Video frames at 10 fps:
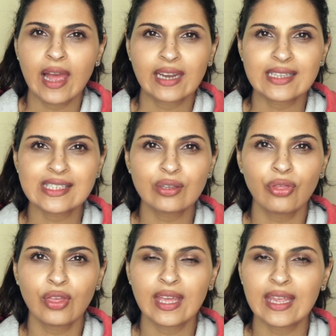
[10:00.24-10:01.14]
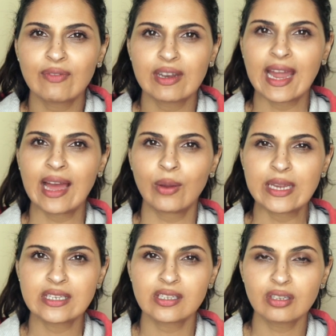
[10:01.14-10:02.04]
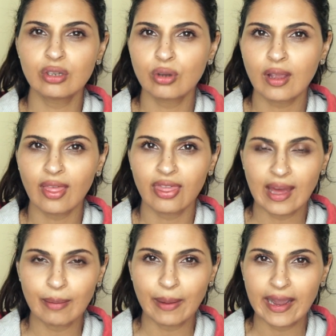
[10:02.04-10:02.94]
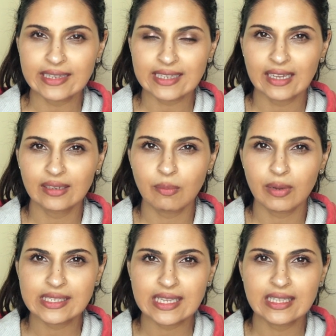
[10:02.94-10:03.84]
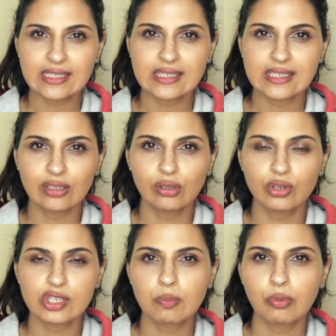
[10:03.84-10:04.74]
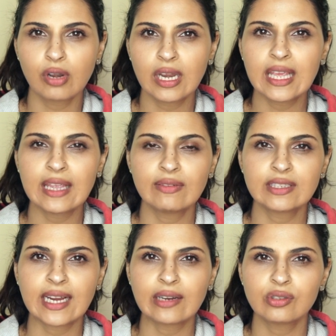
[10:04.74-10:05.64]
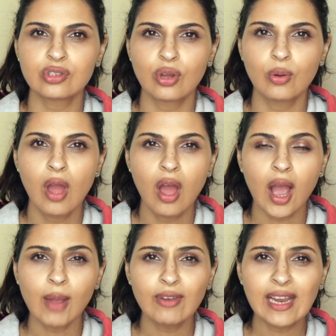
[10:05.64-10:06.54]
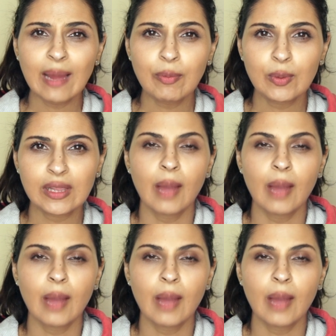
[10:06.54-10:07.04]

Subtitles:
and I still think even now it doesn't look that bad, and my skin still looks pretty evened out. So I'm really happy with it.